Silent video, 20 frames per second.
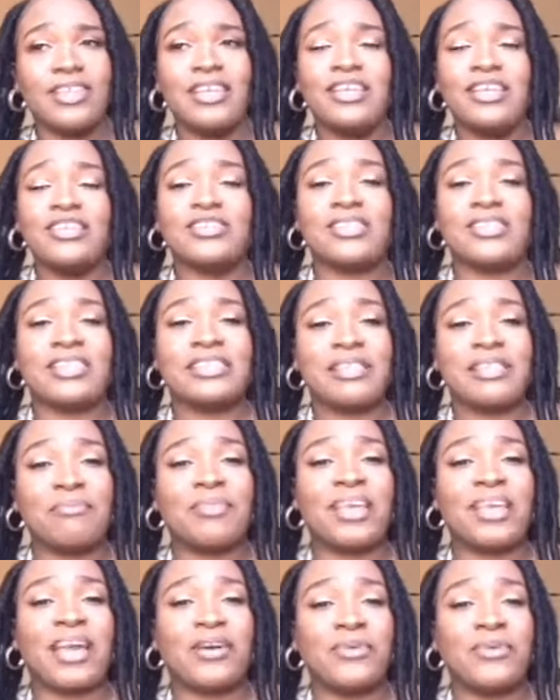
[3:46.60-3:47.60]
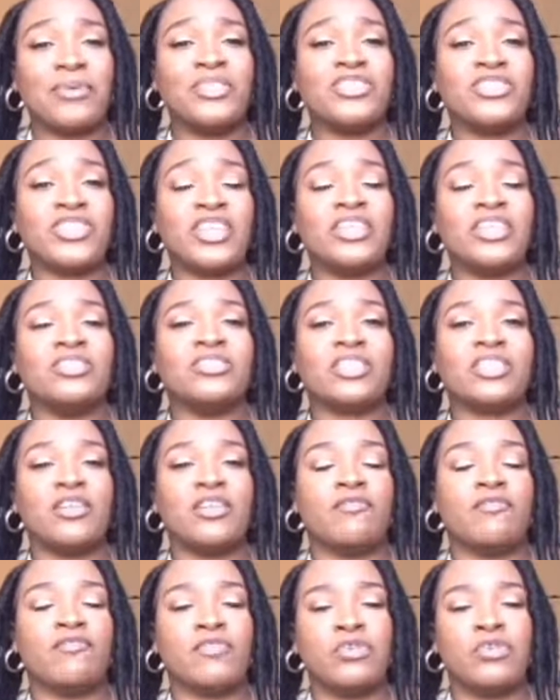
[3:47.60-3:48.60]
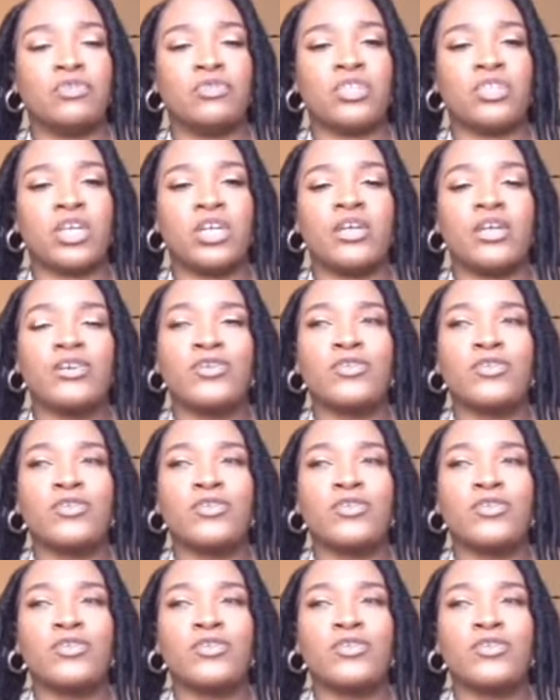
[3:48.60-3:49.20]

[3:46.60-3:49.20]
So that's something I would change in future.